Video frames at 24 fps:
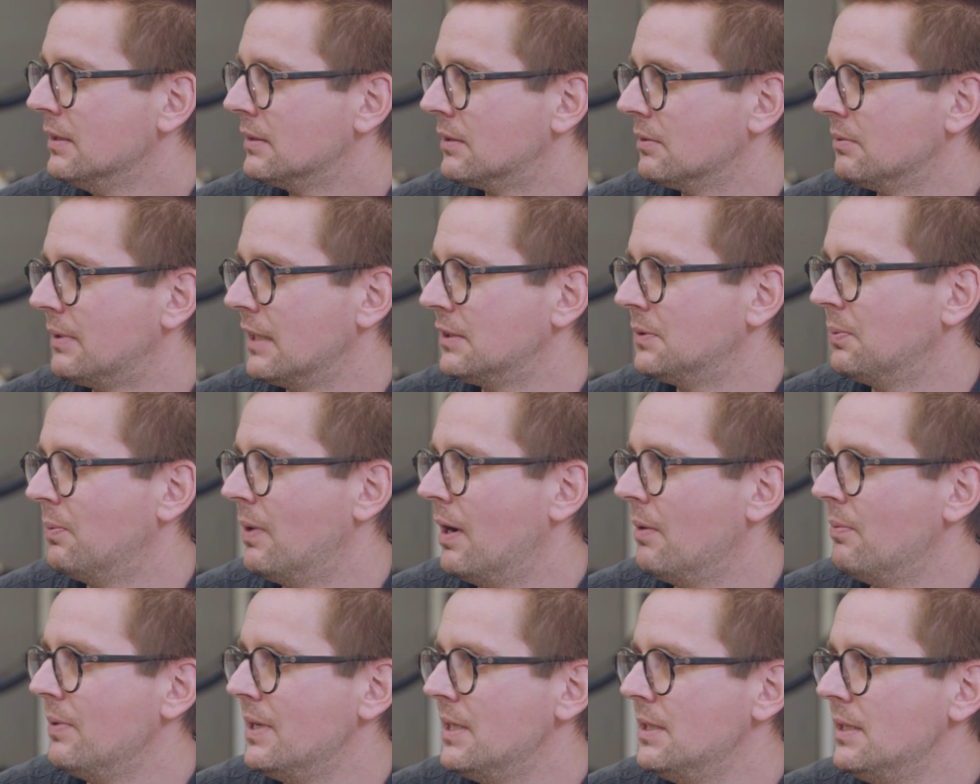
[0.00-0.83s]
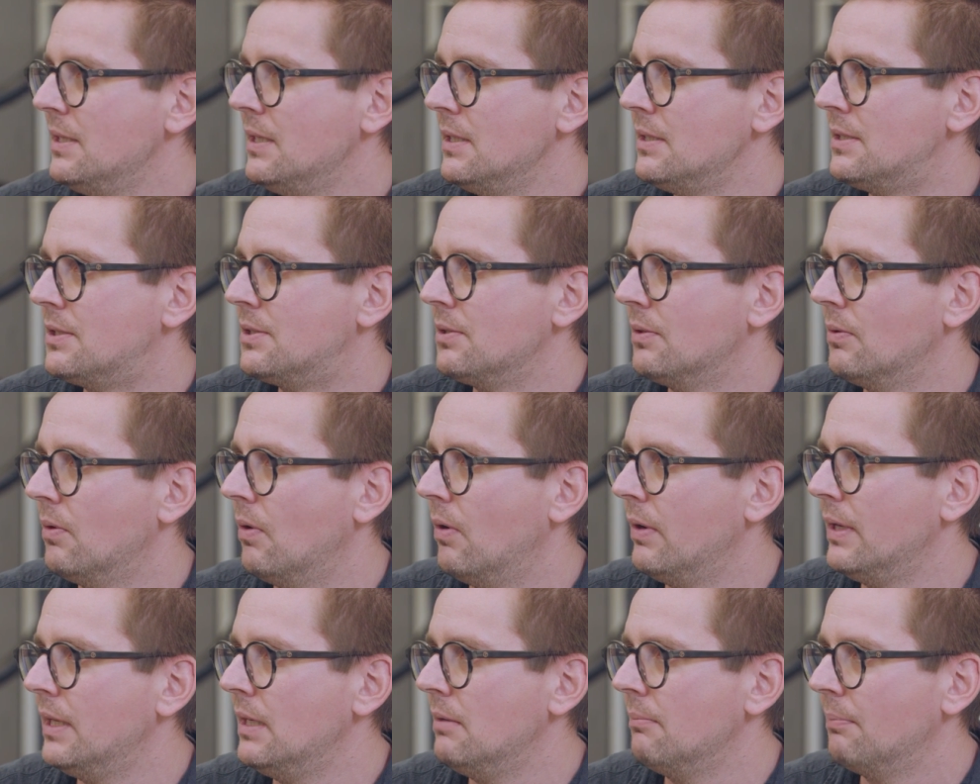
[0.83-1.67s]
So that's why we need
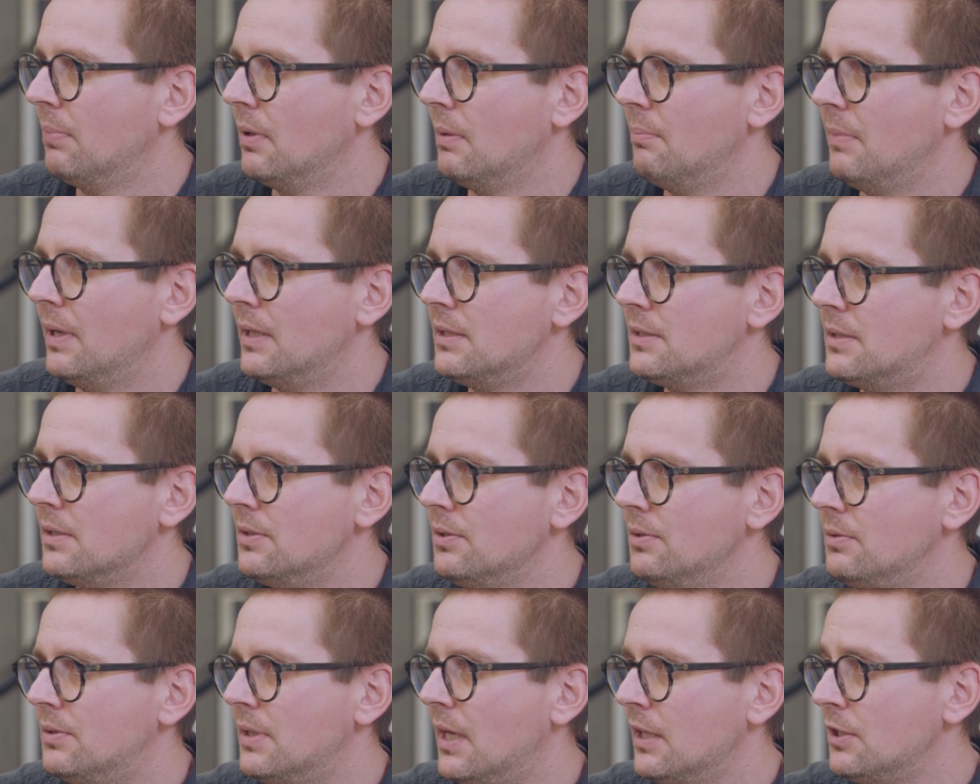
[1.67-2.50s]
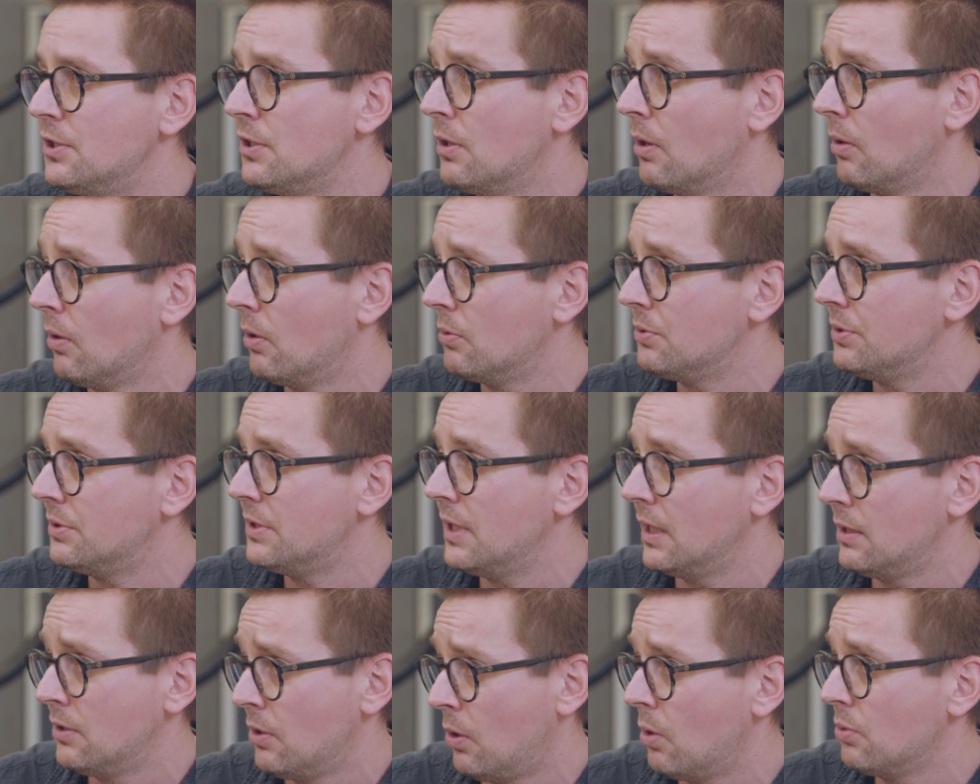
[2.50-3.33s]
to implement new
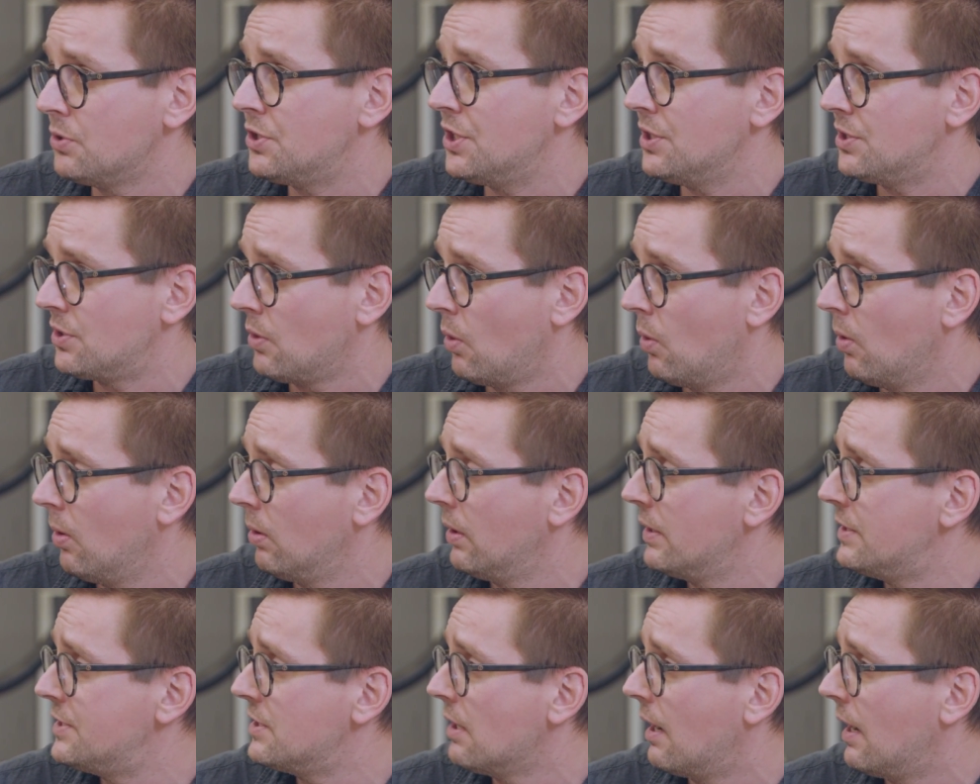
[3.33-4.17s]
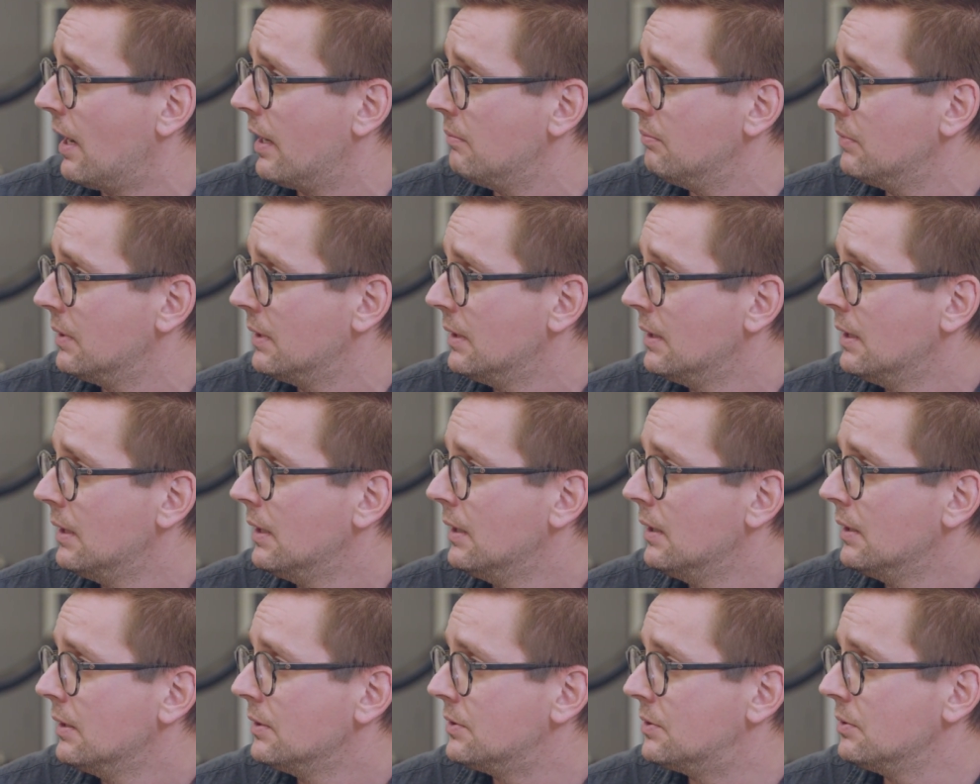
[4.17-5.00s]
technologies all the time
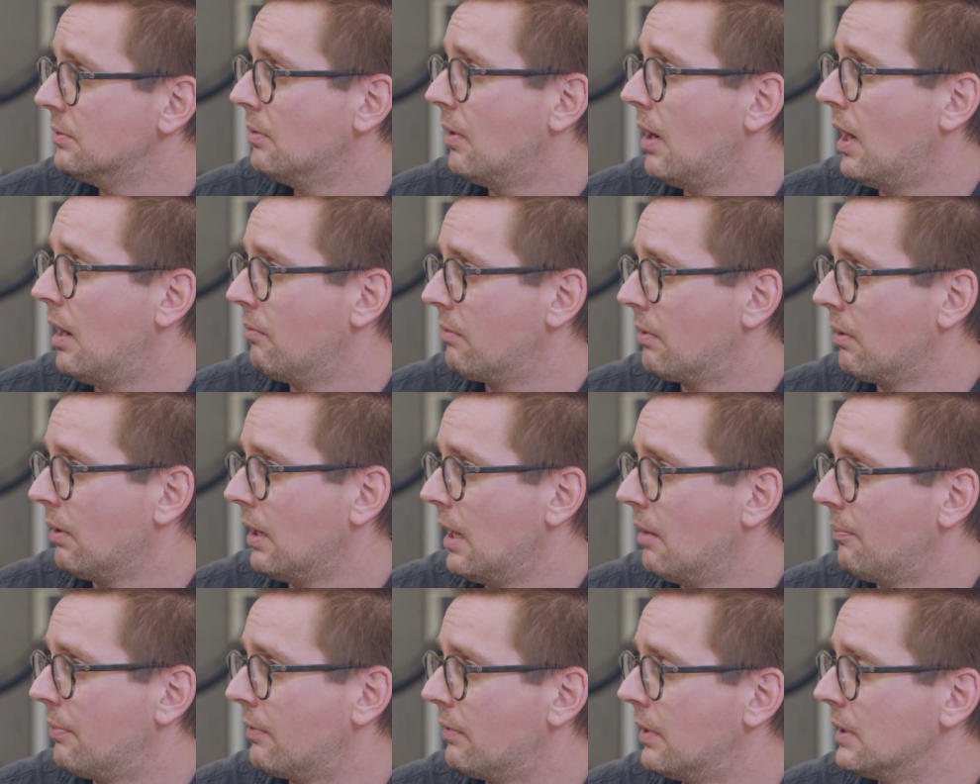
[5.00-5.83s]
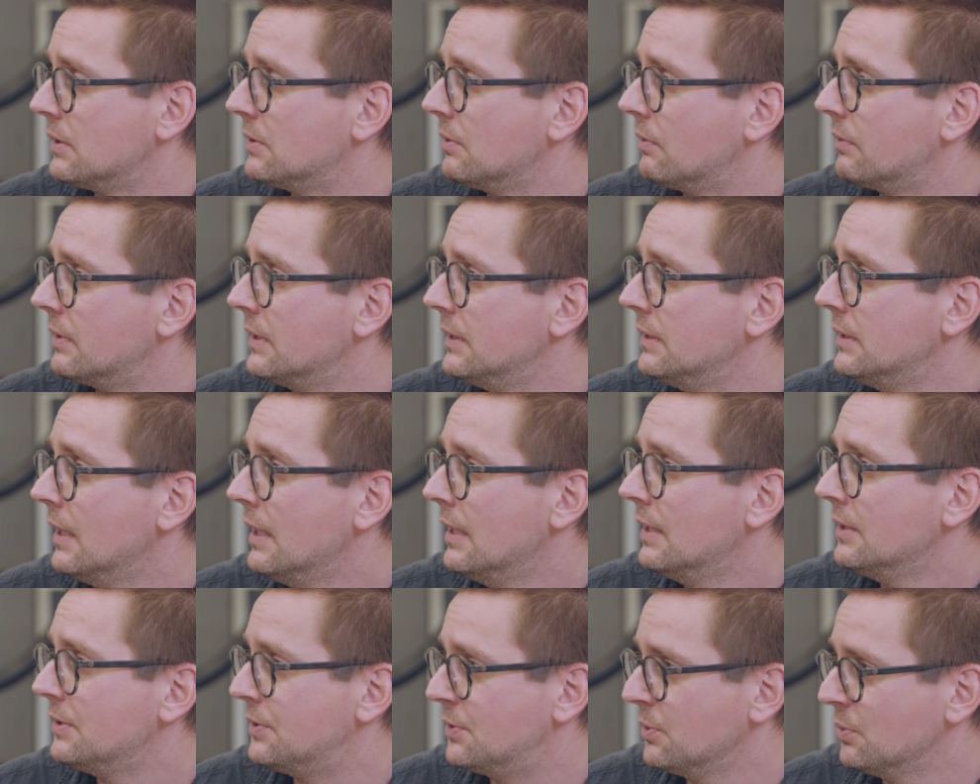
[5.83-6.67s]
to our laboratory
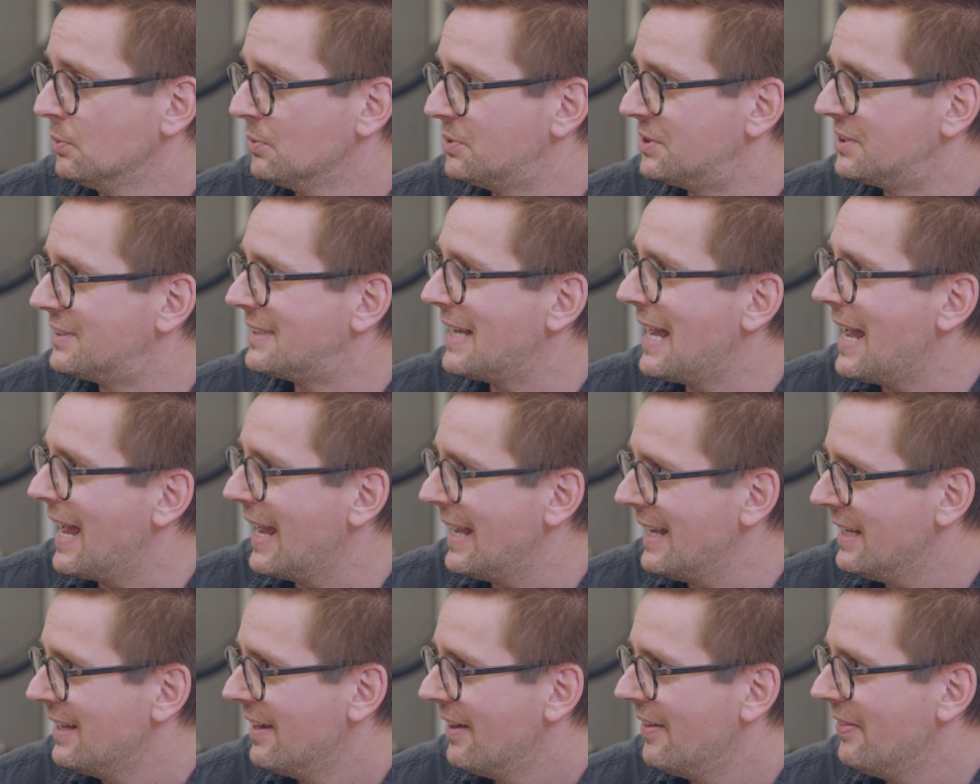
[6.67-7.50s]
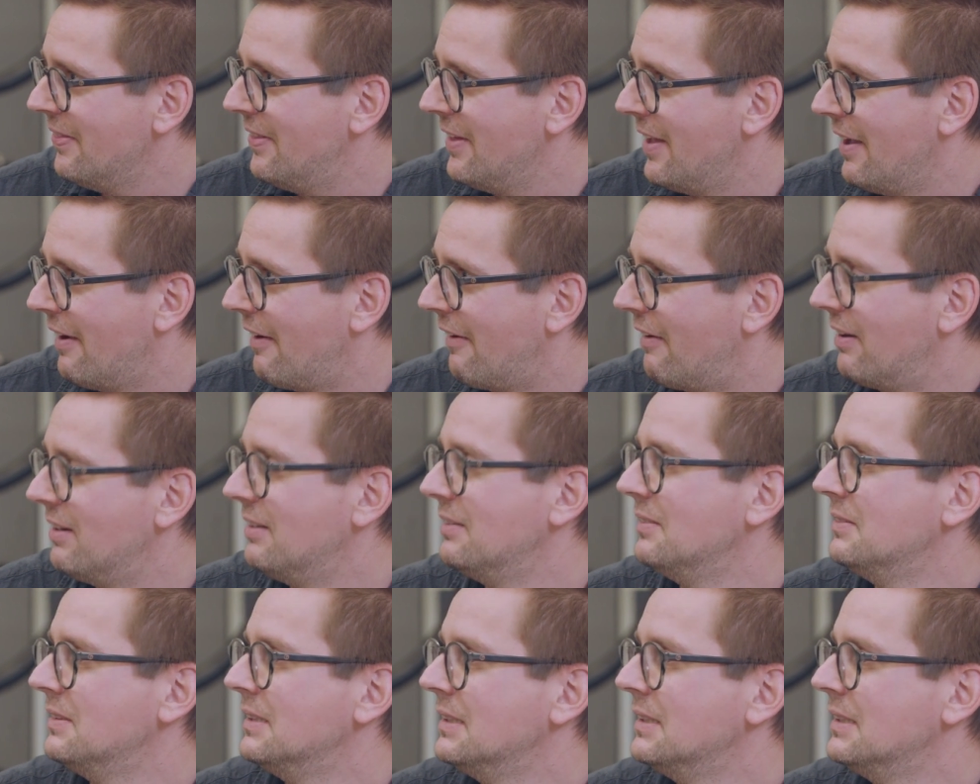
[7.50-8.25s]
to stay there.